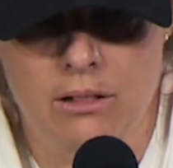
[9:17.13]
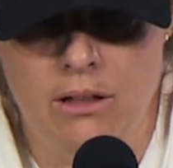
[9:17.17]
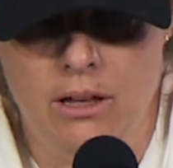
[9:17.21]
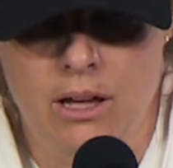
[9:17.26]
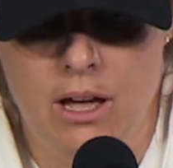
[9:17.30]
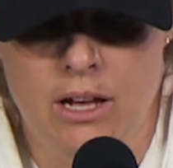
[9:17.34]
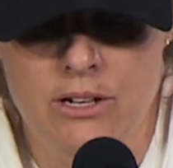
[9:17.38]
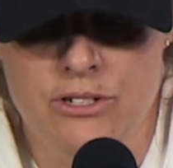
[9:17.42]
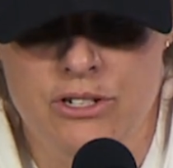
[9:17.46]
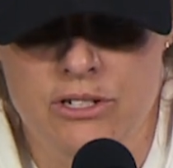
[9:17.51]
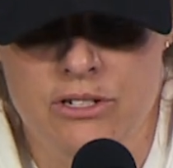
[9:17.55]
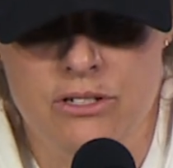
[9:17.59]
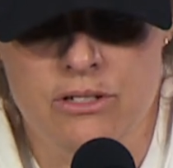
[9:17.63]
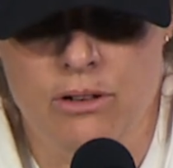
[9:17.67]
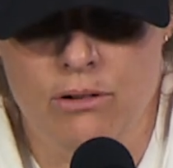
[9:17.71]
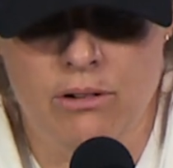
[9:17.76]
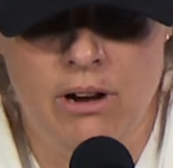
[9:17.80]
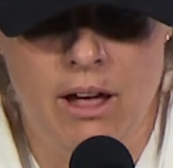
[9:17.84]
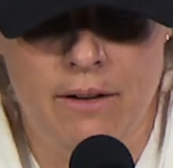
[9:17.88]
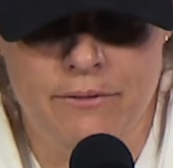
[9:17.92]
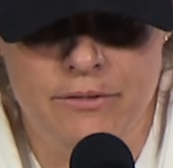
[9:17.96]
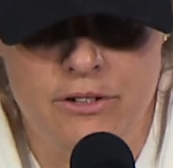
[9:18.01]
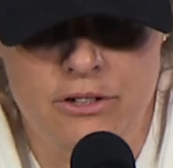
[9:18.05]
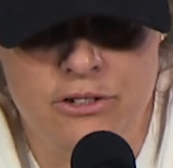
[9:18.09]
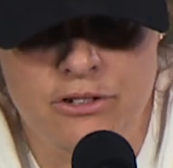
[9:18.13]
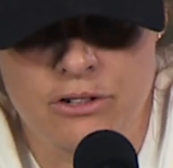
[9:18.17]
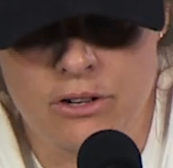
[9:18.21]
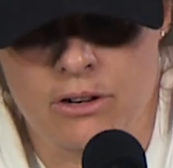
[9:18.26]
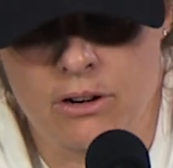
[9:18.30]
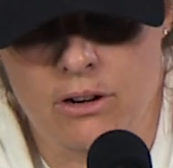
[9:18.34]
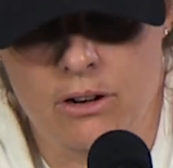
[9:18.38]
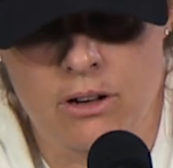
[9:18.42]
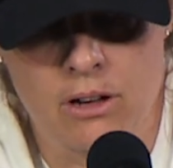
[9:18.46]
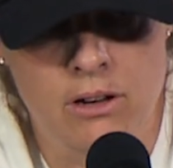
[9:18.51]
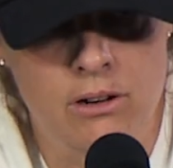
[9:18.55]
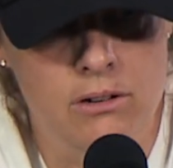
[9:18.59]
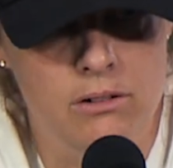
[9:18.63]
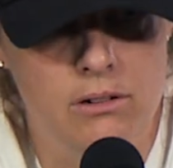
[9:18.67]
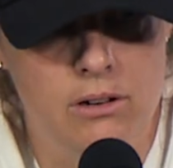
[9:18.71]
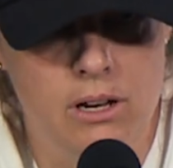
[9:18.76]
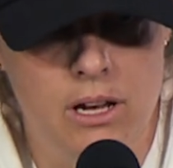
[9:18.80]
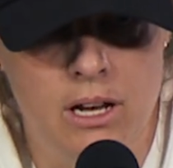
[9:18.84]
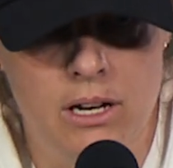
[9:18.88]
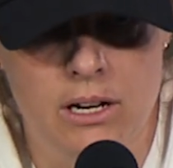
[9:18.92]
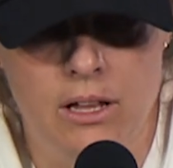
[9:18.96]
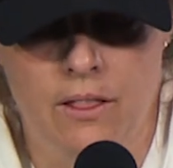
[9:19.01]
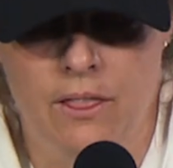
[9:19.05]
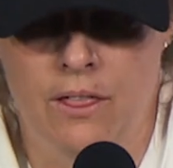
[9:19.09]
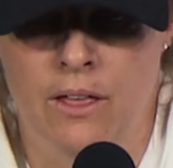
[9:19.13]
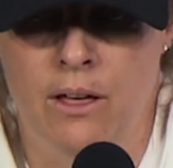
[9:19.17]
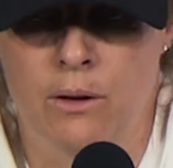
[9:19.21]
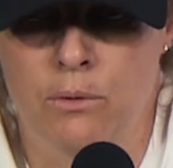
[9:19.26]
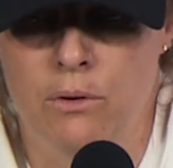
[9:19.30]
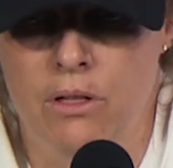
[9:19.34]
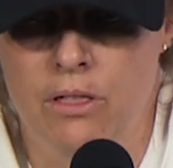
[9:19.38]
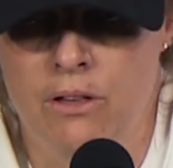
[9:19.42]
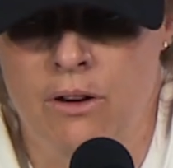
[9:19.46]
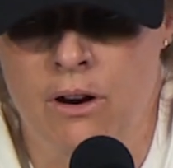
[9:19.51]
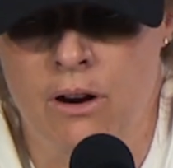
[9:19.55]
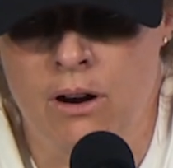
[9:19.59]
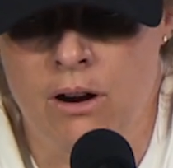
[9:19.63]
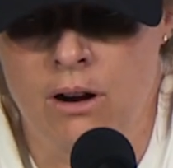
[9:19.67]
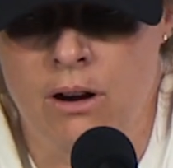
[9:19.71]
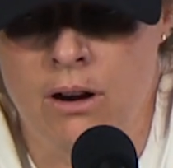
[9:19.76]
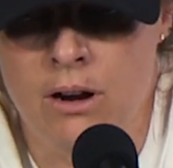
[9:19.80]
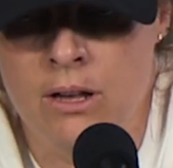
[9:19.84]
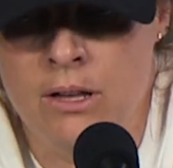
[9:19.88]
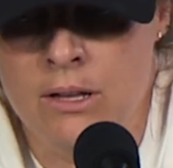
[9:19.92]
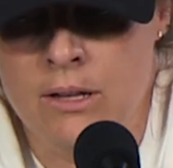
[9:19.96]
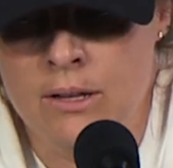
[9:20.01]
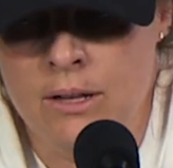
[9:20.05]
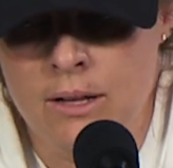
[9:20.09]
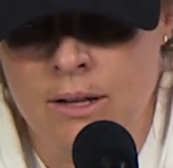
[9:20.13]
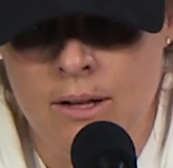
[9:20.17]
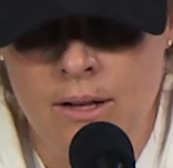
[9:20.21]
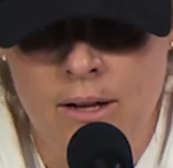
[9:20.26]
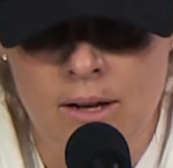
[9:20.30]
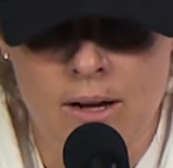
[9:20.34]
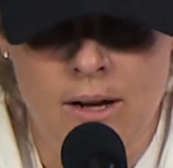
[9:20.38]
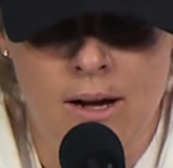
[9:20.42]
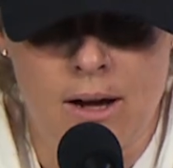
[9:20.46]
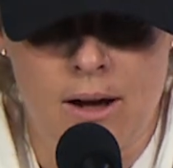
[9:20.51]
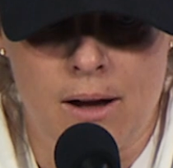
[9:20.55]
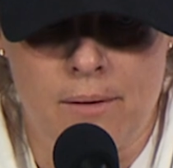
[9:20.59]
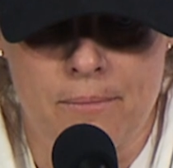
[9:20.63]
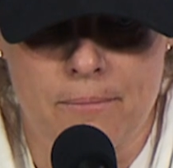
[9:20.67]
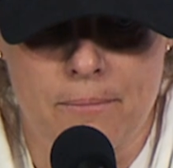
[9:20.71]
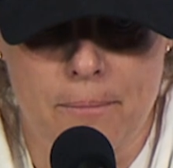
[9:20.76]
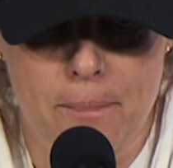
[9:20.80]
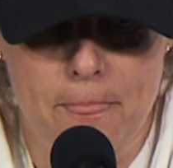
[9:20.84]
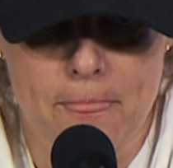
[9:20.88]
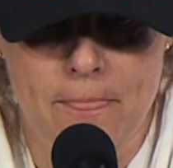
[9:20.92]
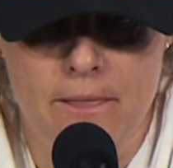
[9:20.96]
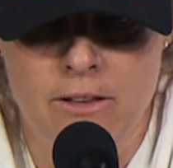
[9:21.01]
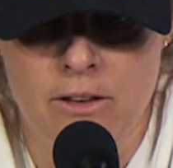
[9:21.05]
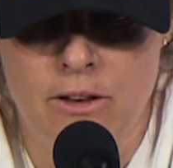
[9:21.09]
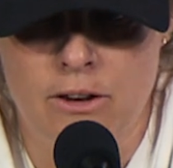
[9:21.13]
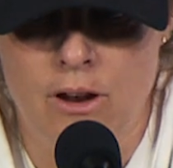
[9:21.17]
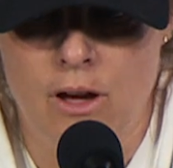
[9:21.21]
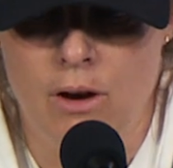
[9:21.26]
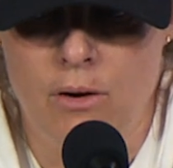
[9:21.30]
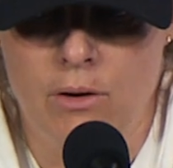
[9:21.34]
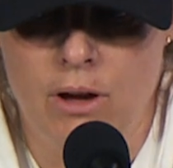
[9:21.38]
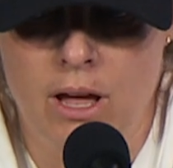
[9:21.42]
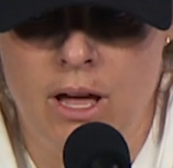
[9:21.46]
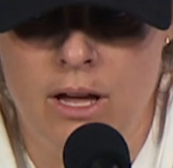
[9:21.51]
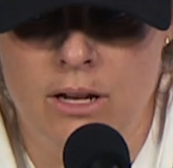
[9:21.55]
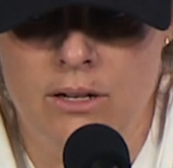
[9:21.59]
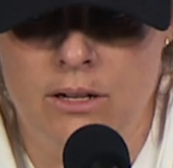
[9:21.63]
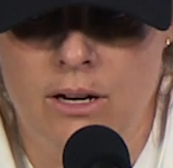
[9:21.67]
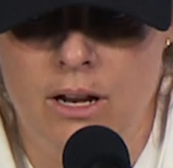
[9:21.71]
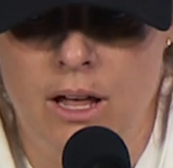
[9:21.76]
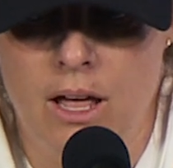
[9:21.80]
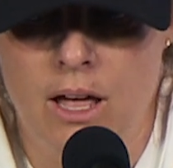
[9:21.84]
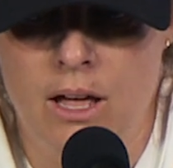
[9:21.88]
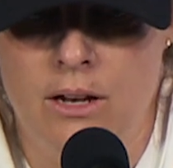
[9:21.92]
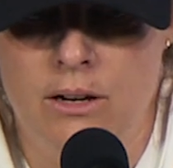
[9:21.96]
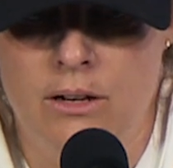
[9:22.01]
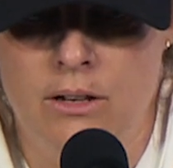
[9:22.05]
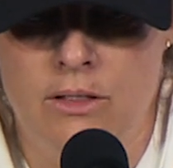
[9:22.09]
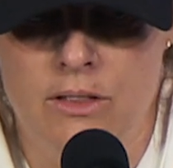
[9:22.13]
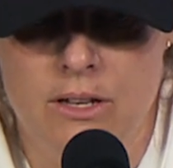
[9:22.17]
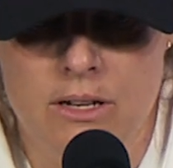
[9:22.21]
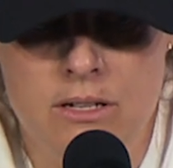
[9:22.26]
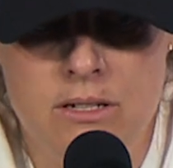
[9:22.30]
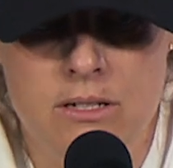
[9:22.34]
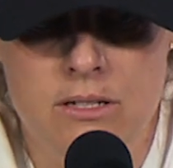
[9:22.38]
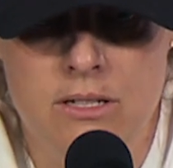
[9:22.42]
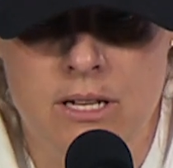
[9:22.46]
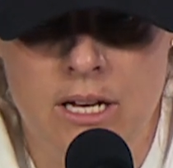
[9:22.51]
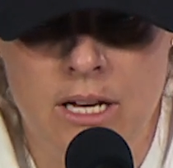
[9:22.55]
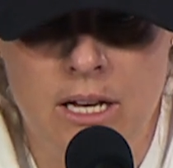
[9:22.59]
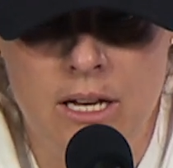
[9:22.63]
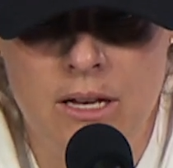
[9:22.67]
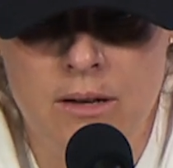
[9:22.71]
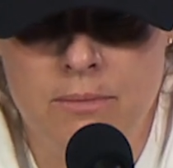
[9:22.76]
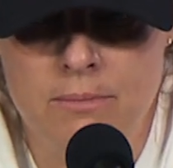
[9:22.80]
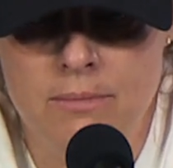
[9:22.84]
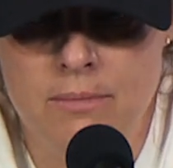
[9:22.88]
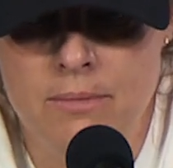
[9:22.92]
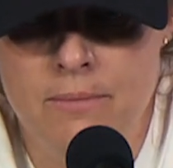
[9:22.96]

Like, I just don't have to sugarcoat anything with her, you know, and this team